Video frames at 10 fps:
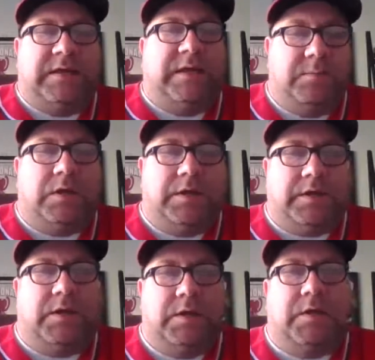keep
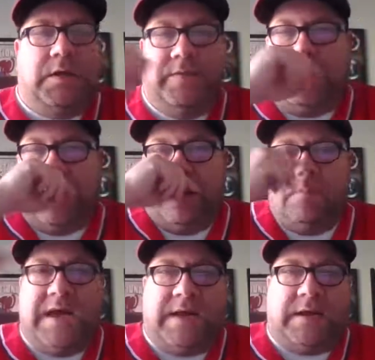clicking it and then go
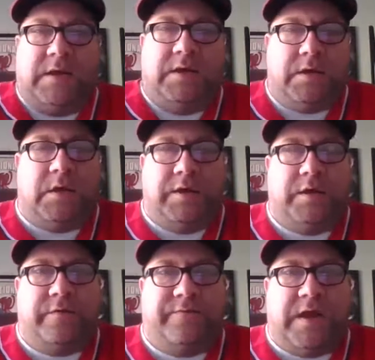back and
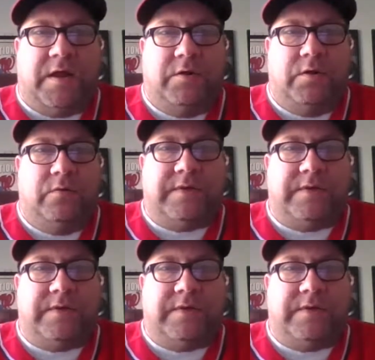declare your value,